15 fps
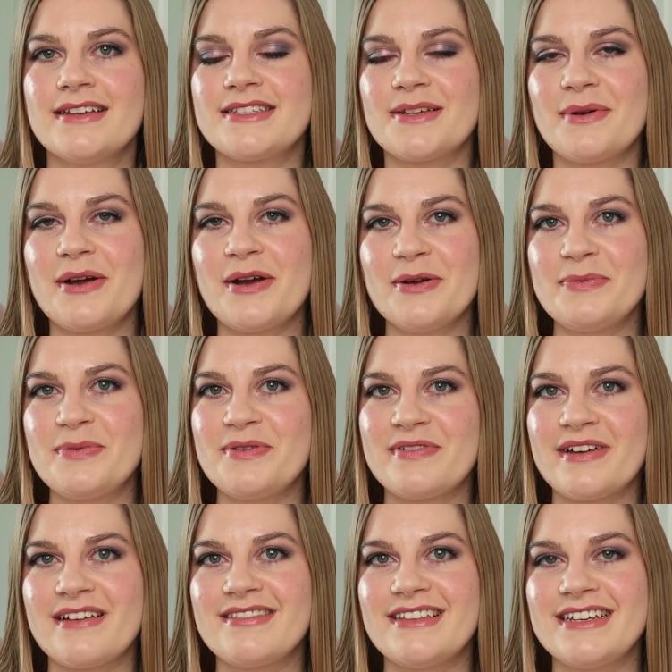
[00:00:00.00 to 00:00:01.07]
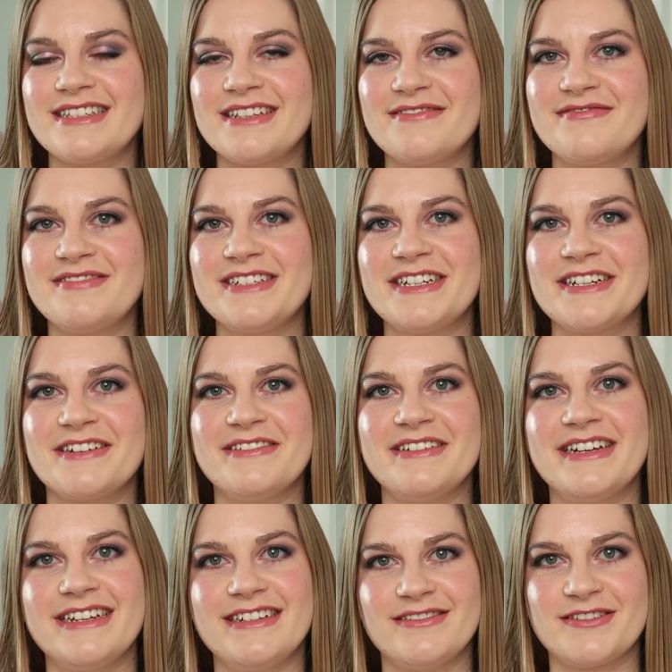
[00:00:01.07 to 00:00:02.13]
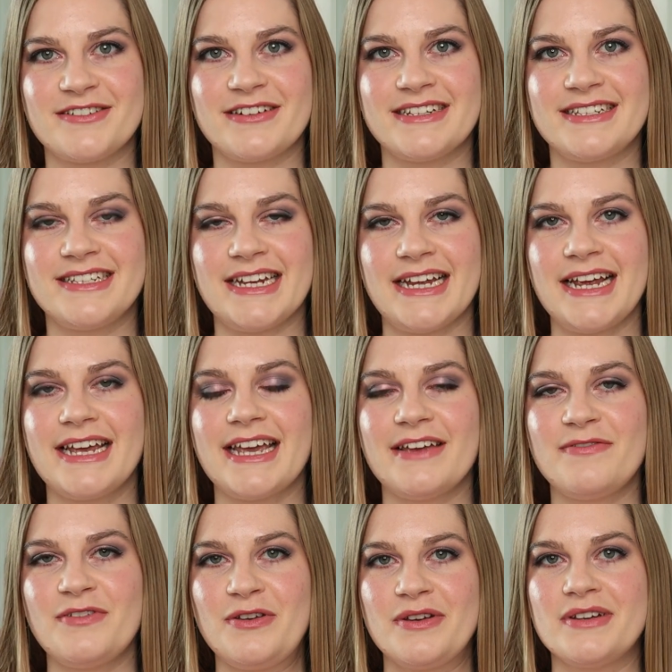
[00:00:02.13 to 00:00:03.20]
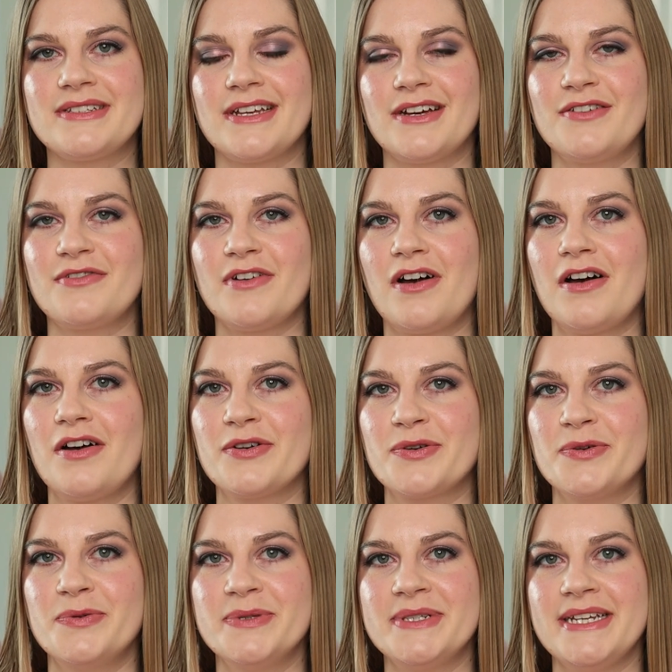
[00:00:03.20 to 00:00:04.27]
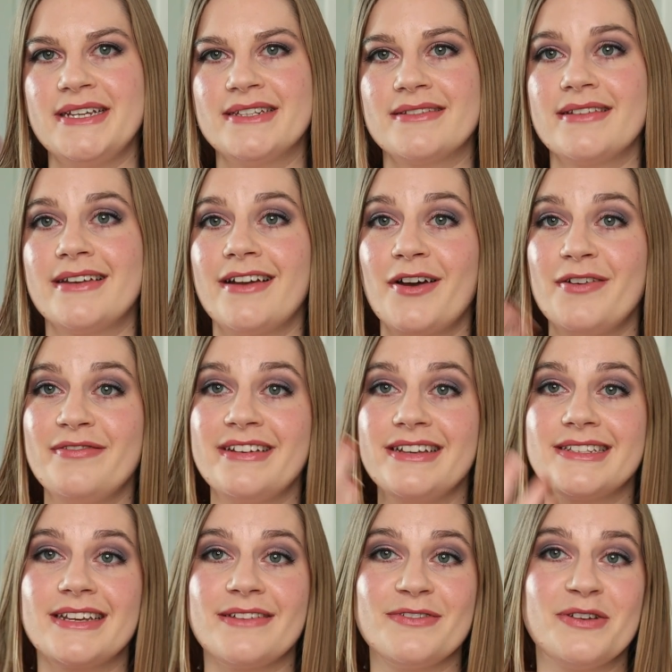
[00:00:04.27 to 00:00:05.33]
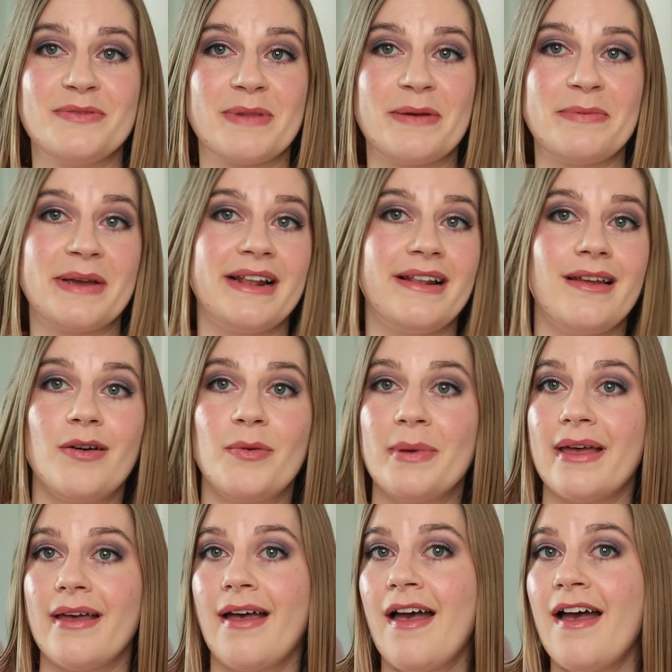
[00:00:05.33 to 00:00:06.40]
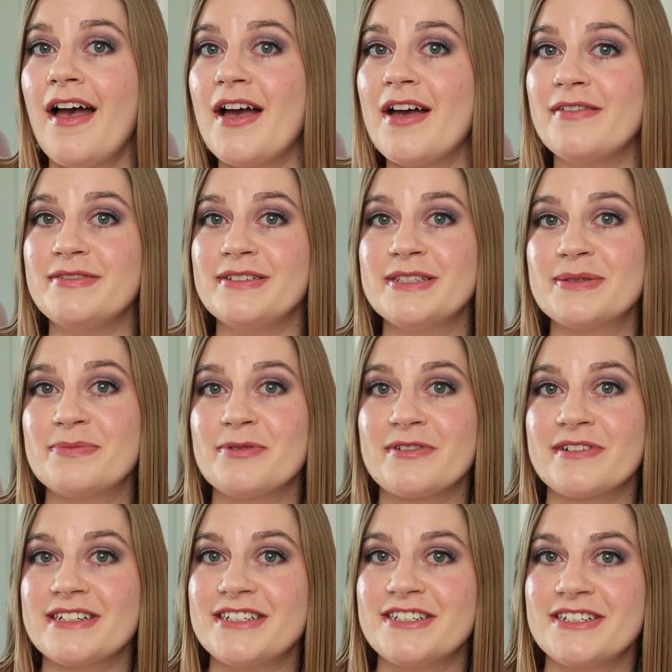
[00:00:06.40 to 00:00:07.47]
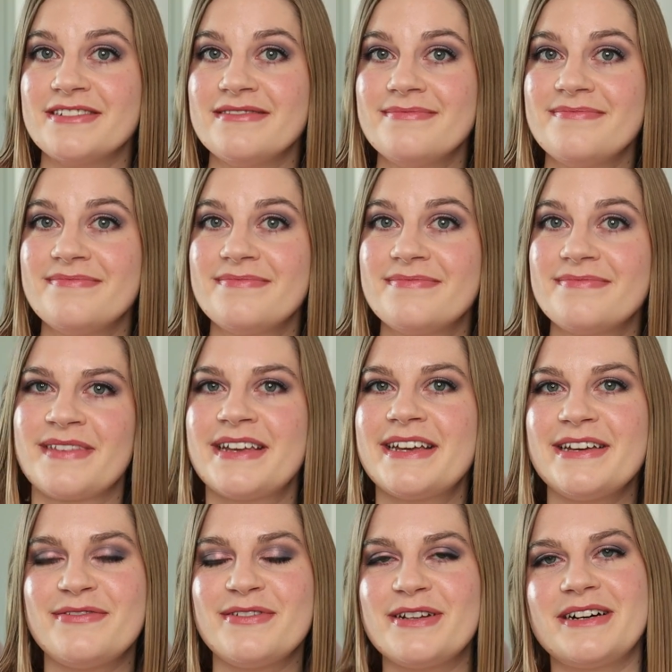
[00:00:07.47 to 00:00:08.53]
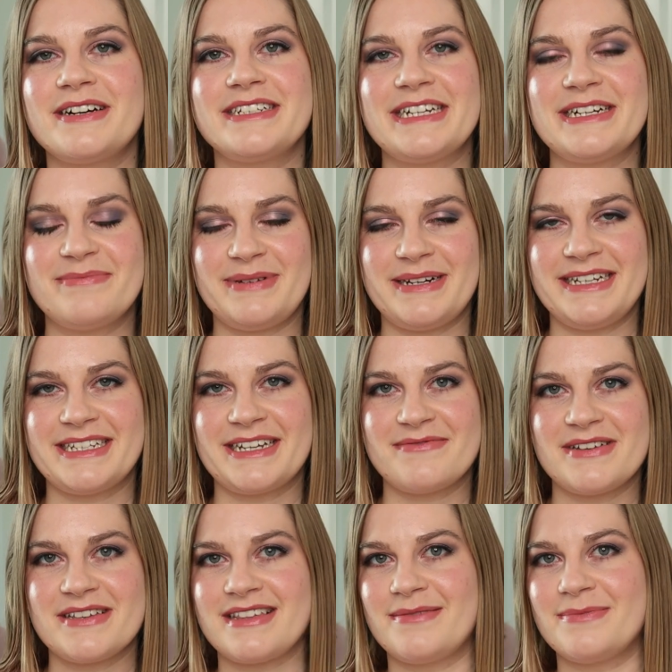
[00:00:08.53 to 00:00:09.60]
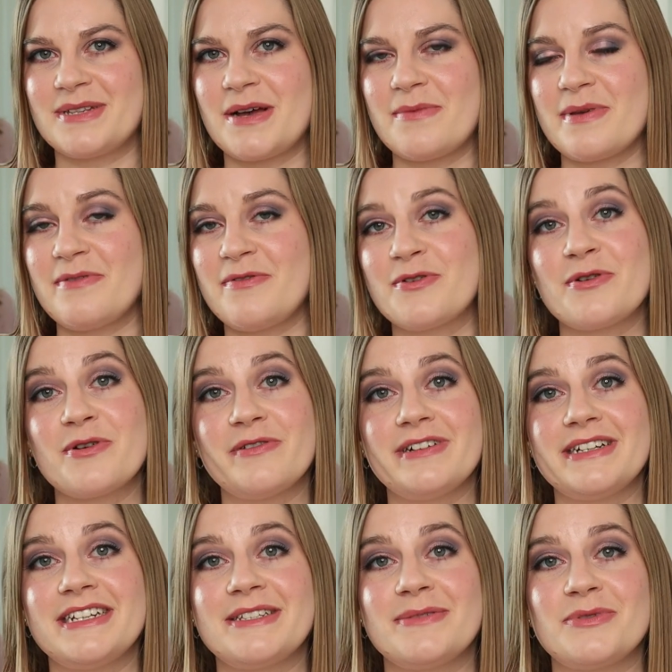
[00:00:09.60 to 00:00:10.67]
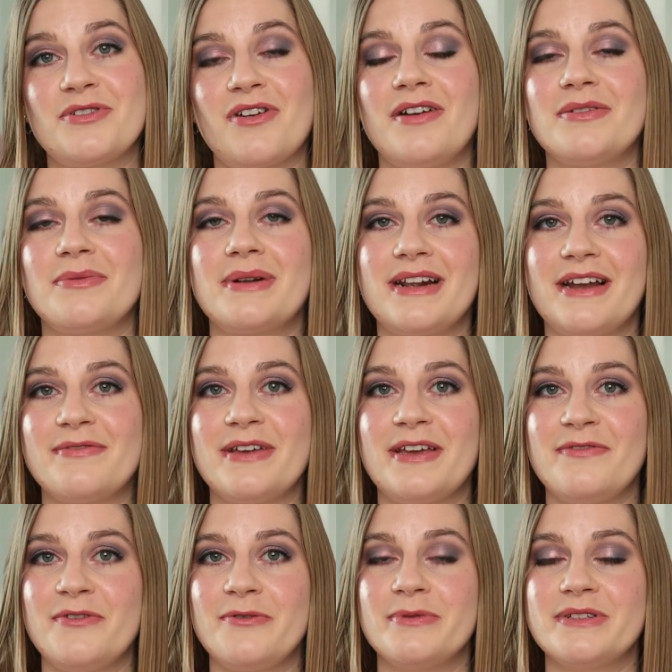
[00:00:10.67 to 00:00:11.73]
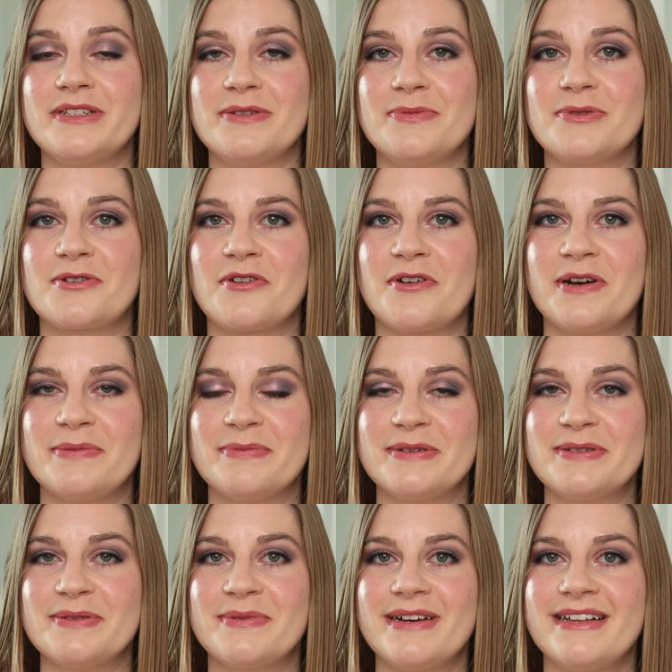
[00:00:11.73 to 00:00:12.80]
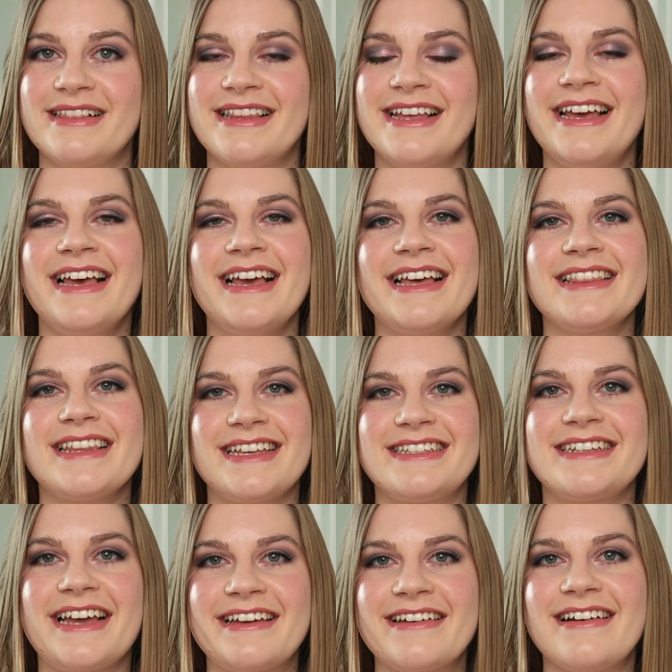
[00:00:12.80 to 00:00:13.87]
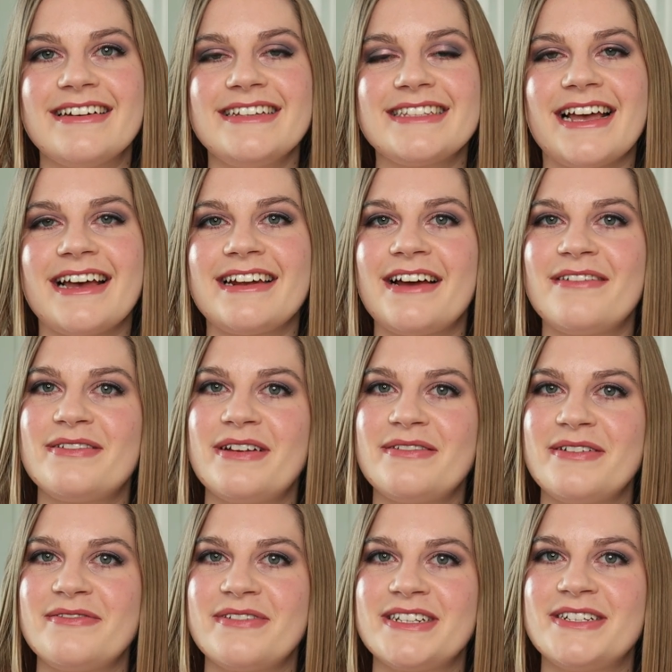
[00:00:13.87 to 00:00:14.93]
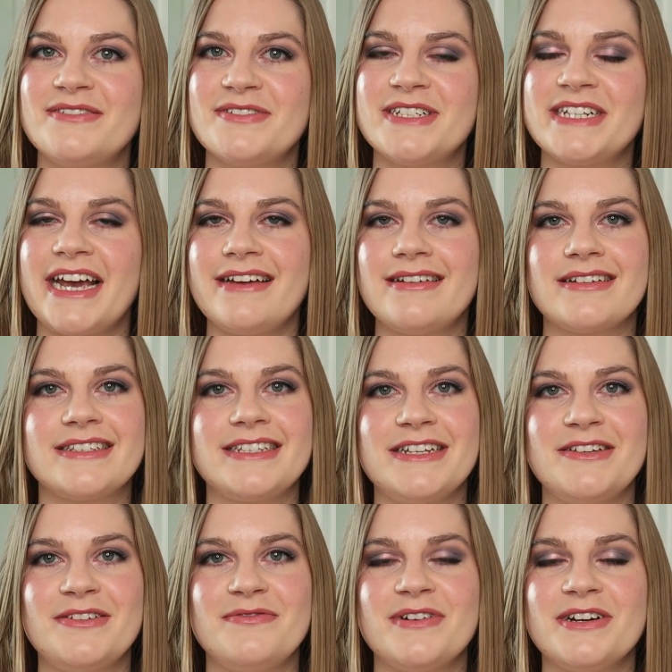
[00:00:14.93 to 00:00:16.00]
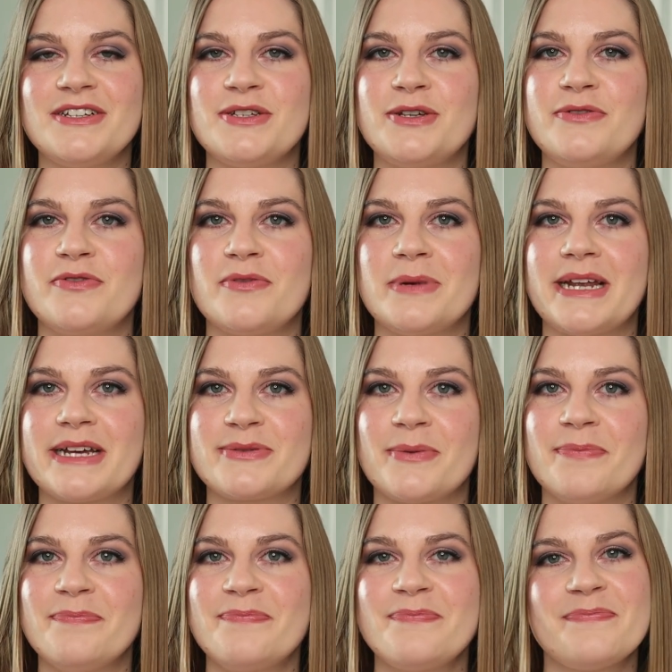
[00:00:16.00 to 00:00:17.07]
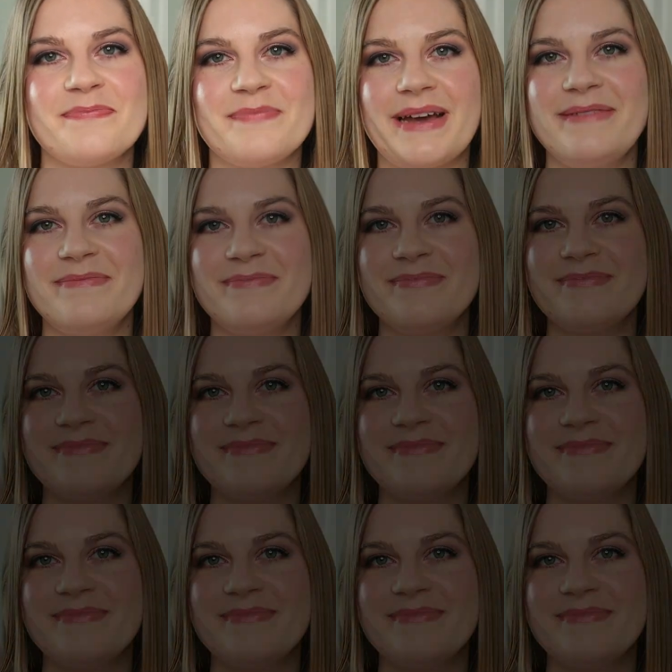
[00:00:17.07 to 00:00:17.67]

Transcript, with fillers: So I hope you found this video interesting. If you yourself are a cool season, then hopefully it's given you maybe a little bit of inspiration. If you liked it, please give it a thumbs up. If you're not already subscribed, I would love it if you would subscribe as well. Thanks again guys, and have a lovely rest of your day, and I'll see you very soon for my next one. Bye!